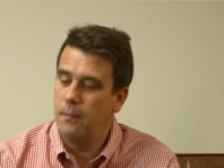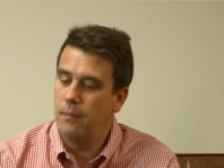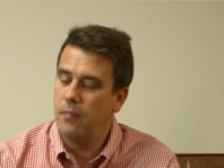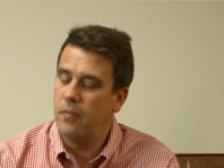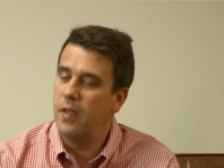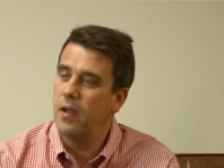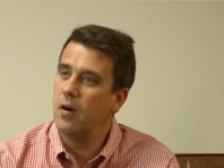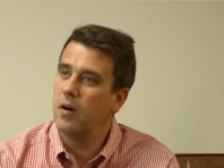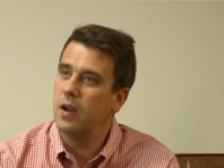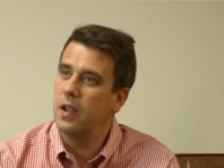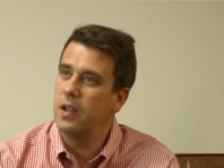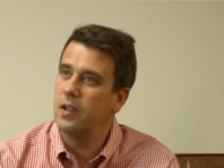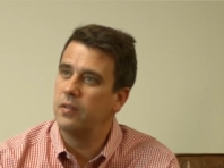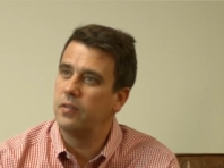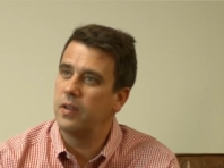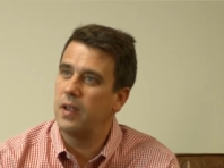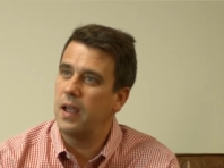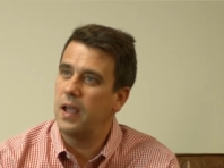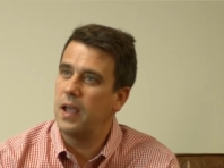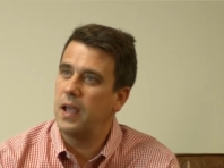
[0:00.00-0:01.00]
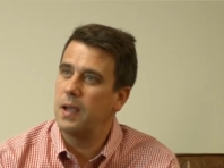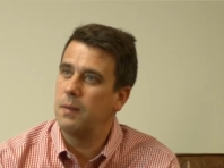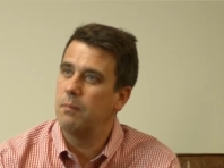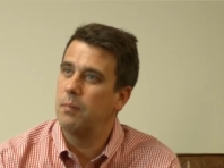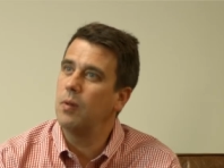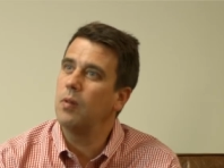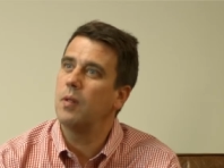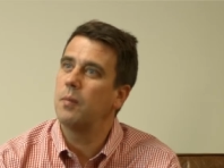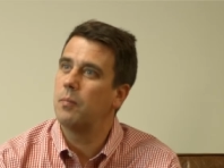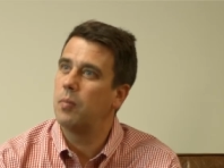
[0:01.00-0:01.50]
there is a
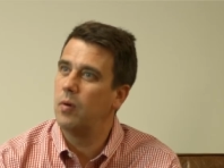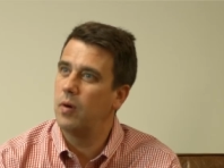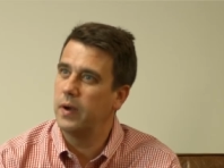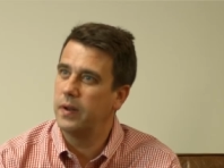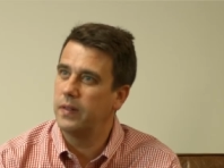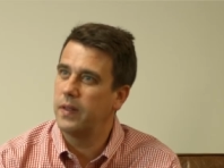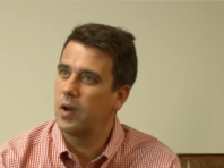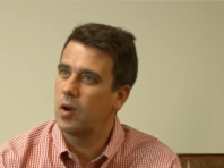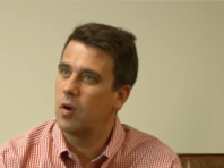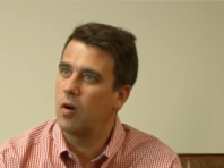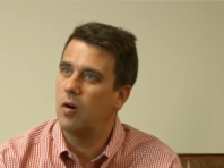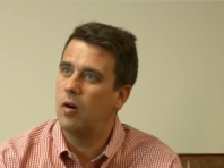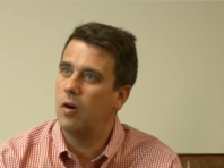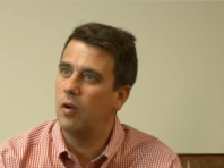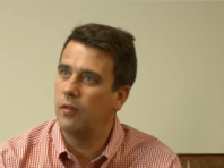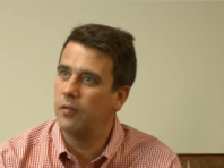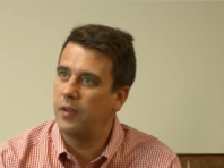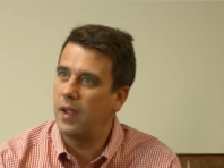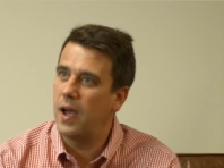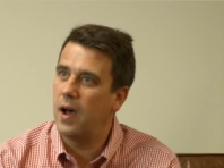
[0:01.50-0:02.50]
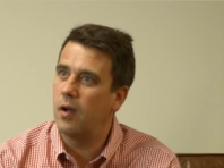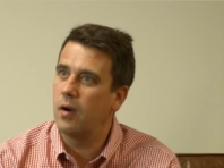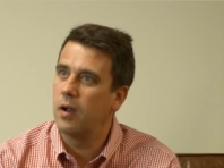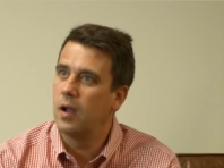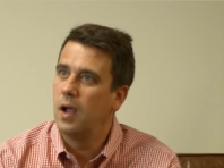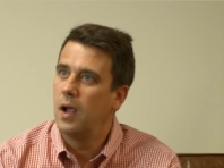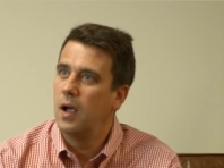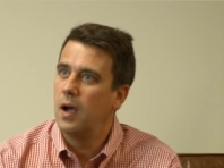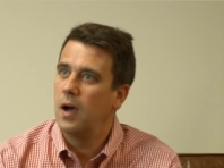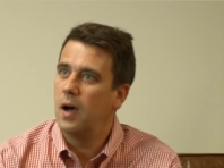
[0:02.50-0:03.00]
bullet point that calls out
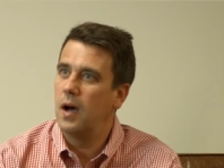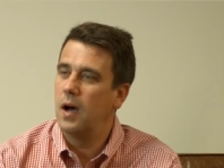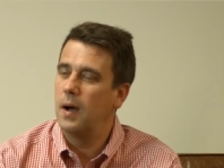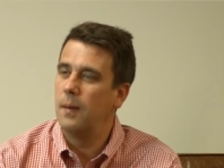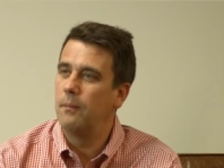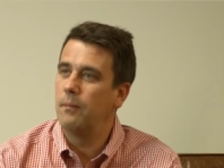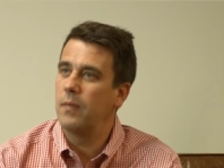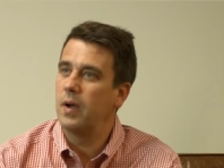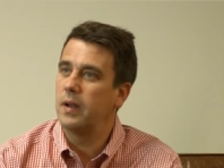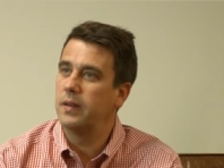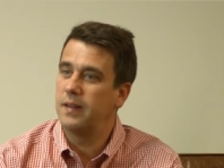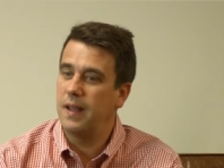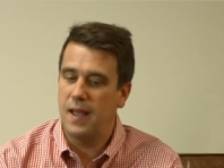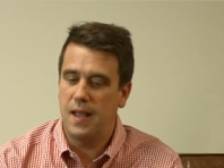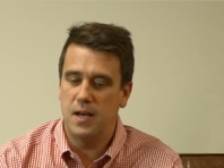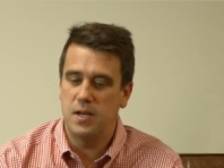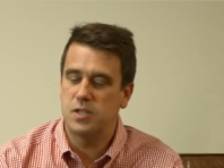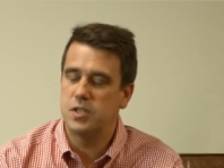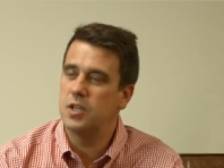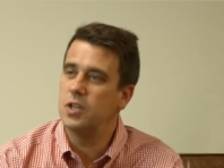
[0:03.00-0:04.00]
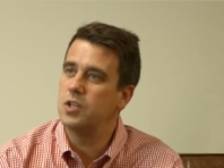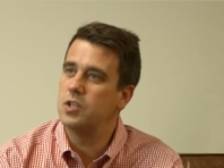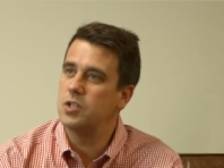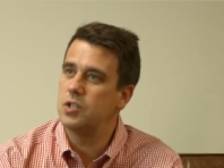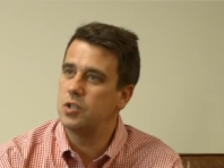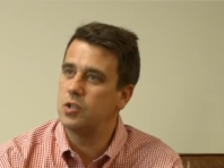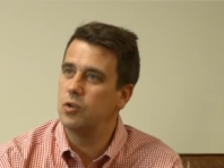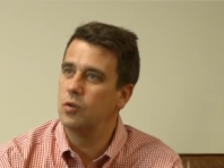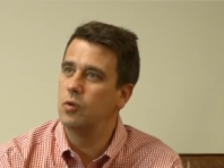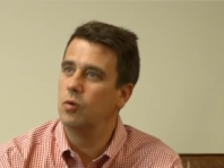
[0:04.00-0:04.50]
attention
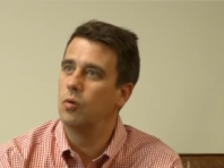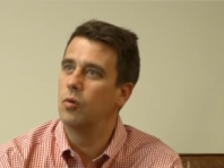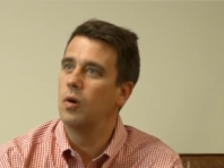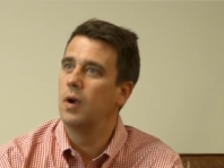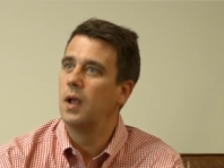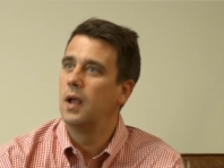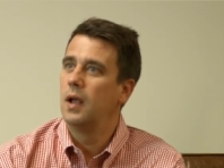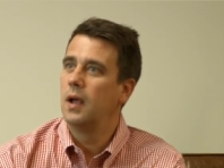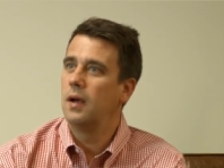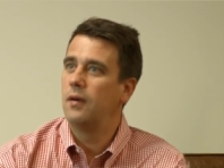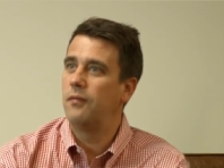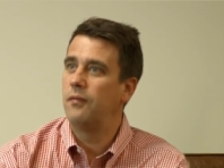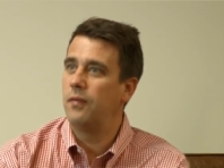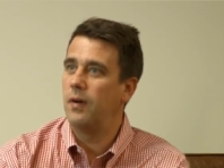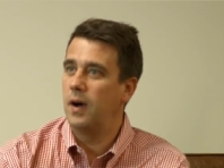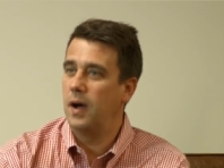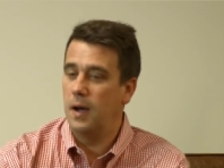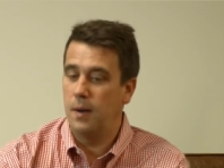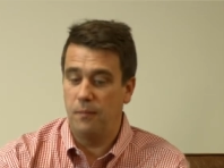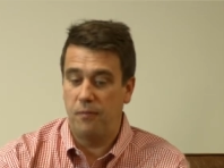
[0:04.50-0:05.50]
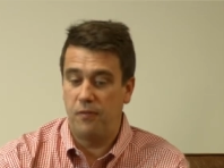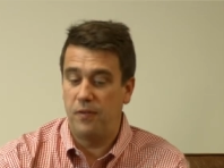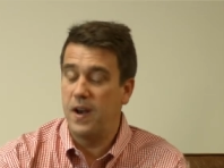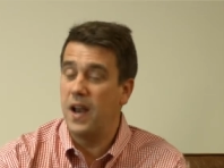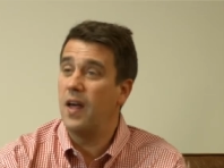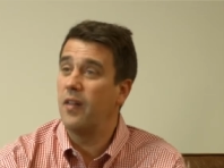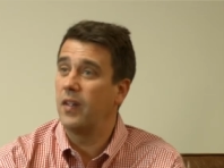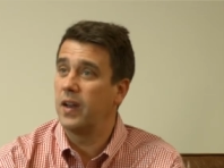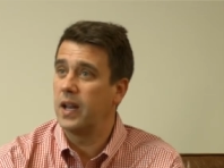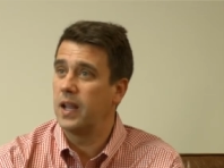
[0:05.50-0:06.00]
to
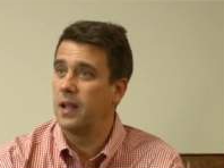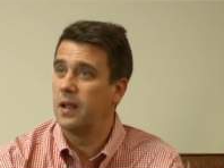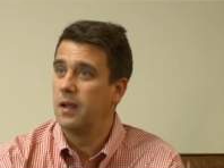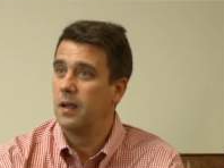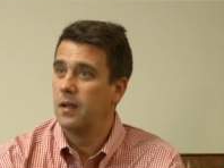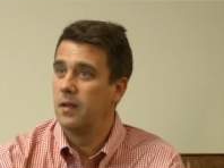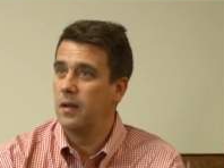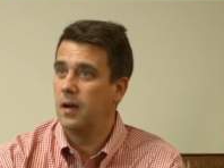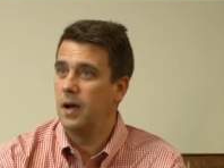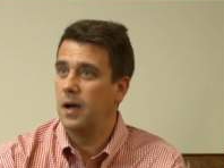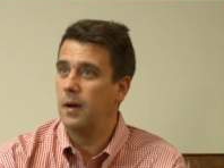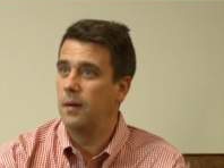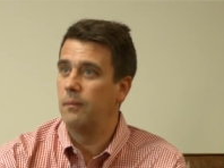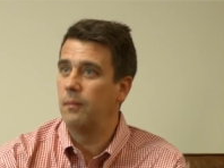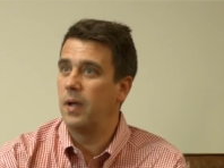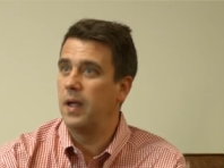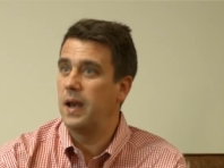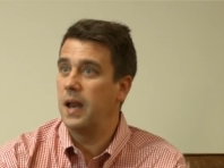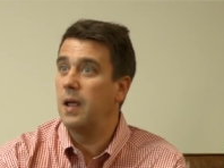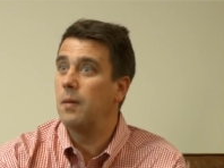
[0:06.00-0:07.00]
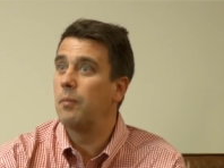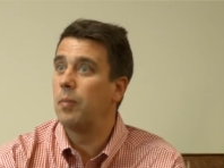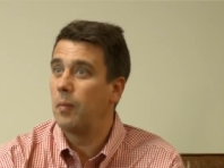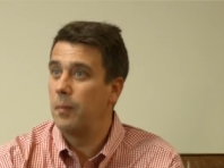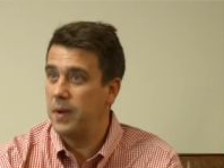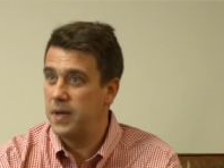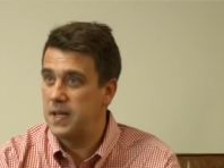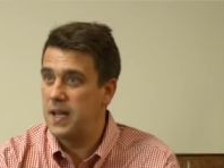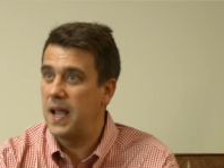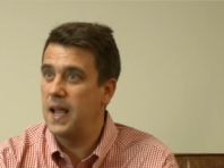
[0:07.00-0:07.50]
fidelity and
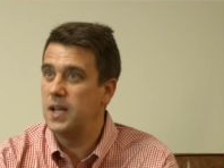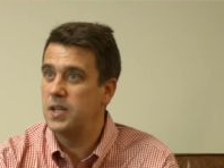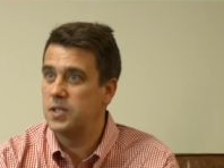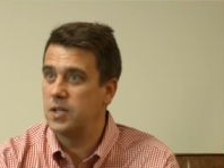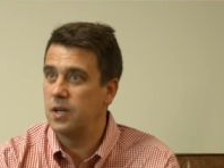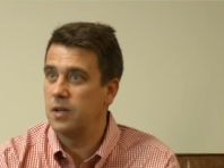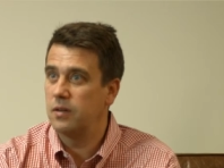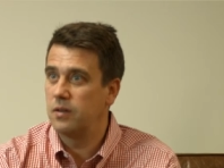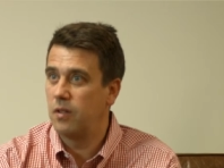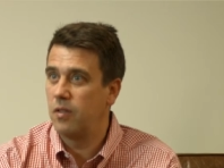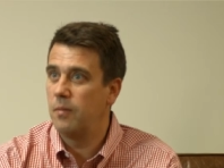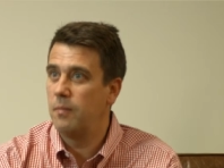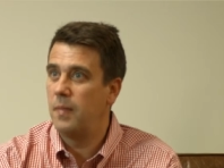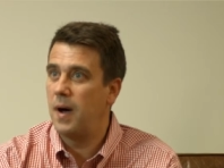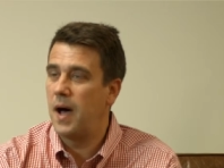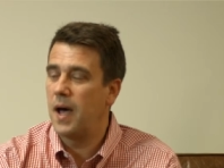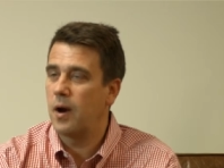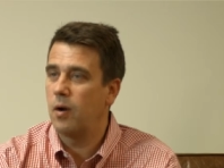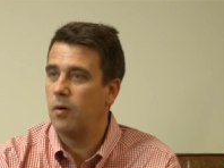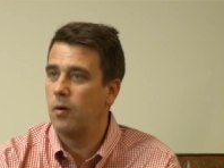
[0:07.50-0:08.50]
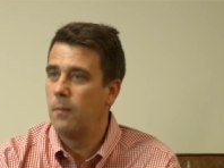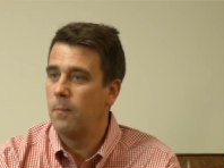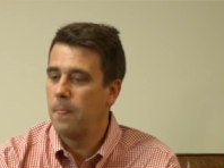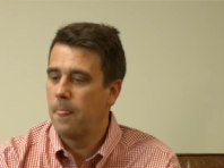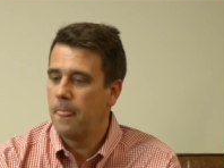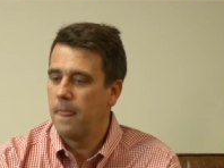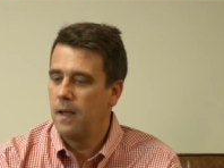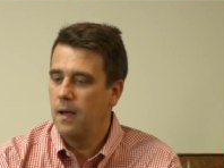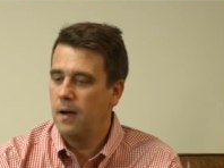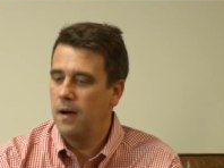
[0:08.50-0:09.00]
implementation to the model.
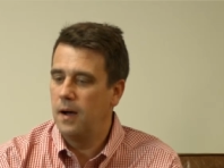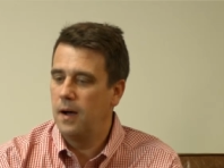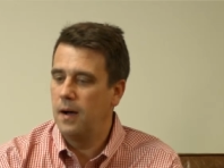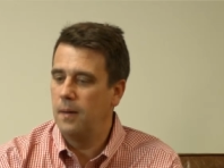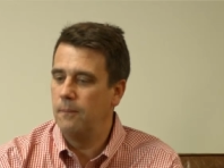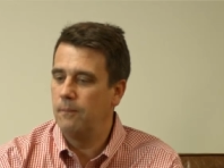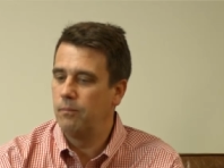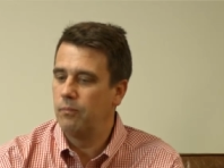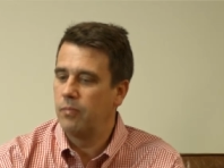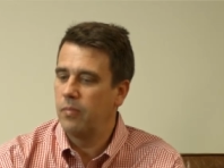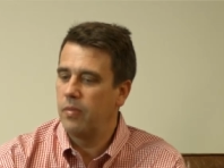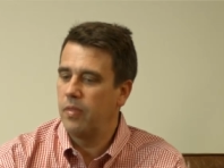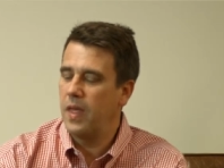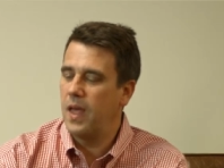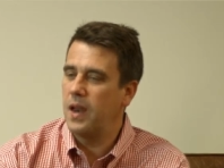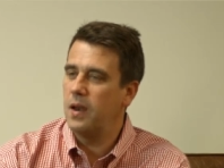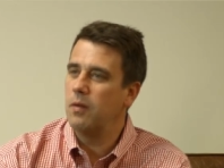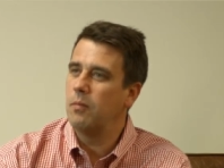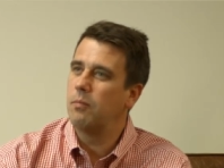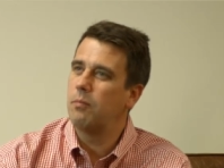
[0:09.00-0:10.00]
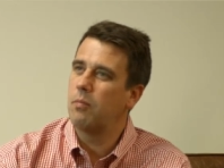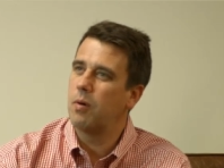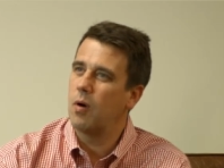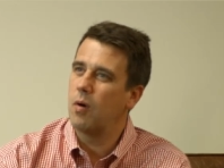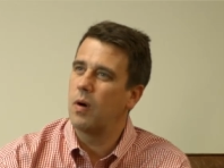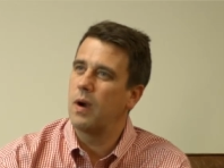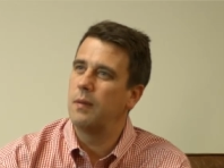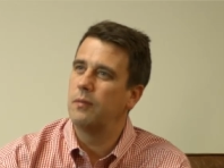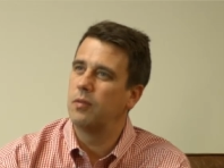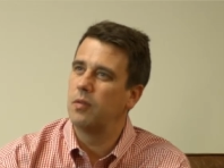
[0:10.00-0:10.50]
That
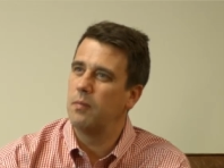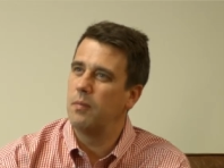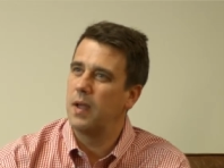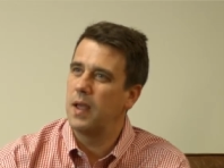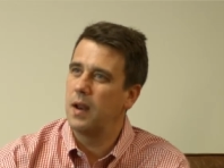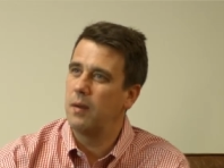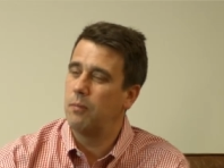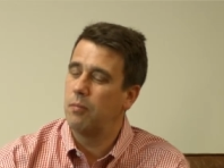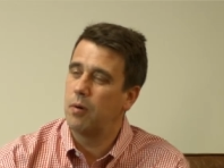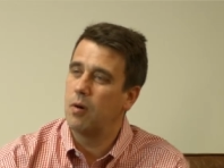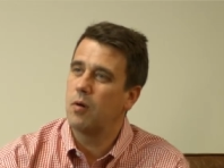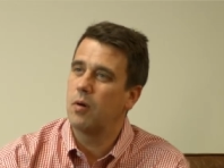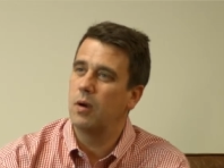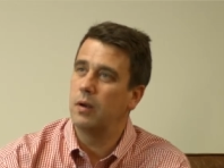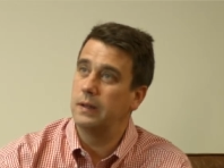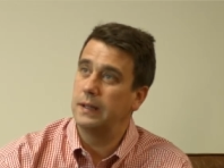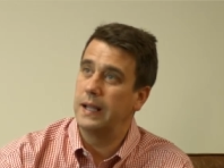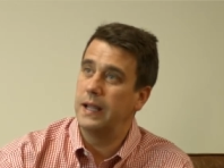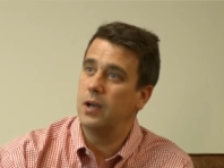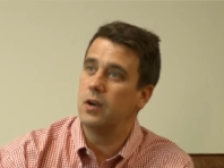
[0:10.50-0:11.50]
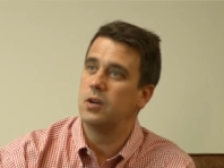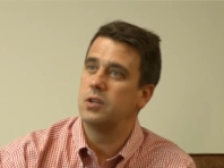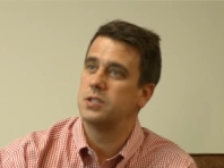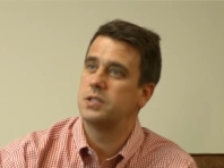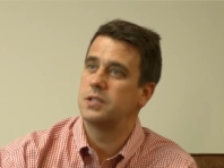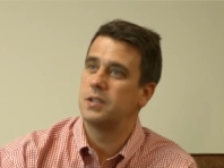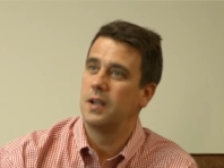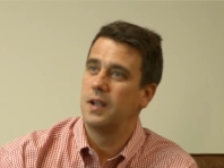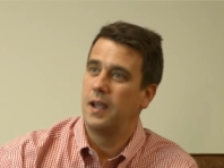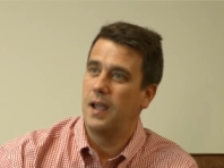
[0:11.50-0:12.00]
programs and
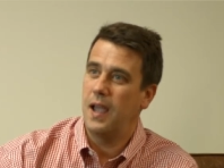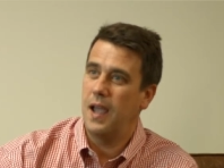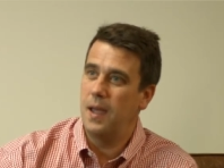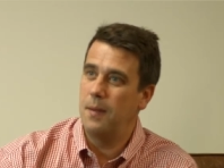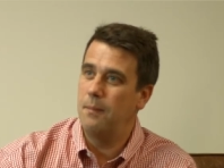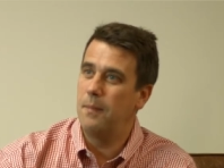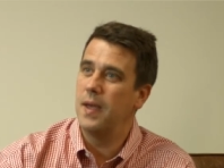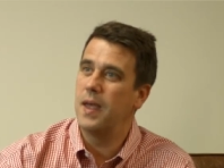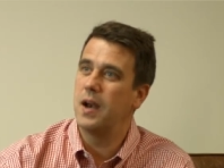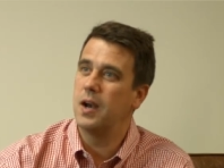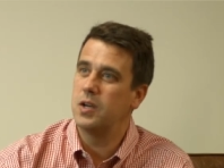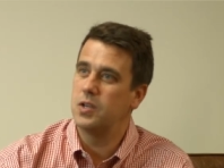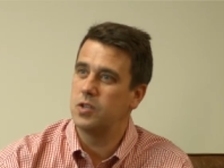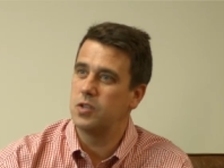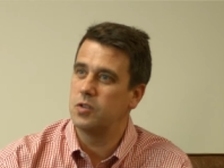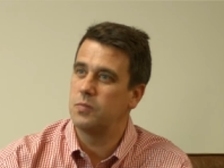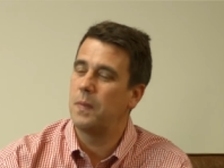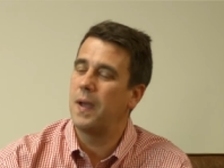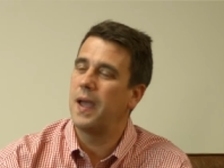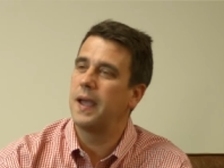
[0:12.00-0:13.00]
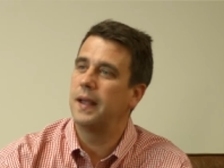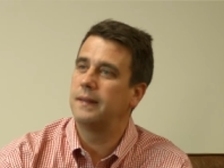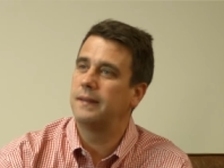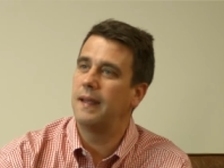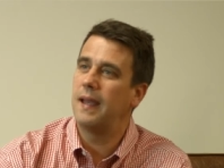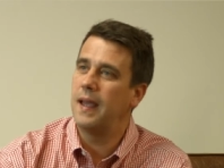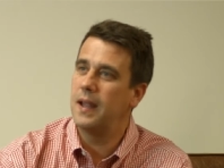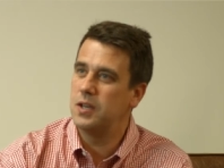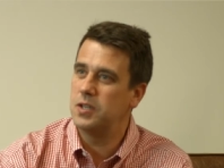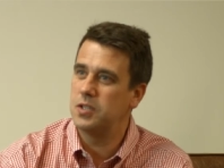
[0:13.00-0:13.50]
leaders and managers pay
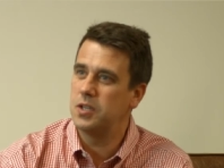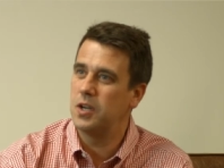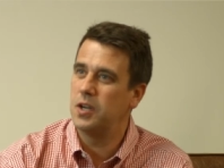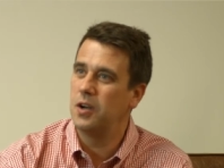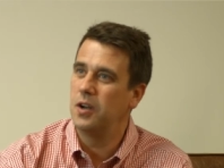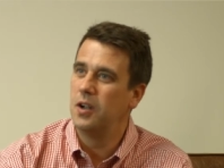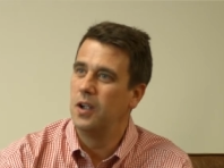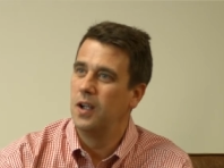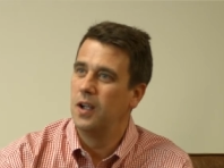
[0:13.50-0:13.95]
attention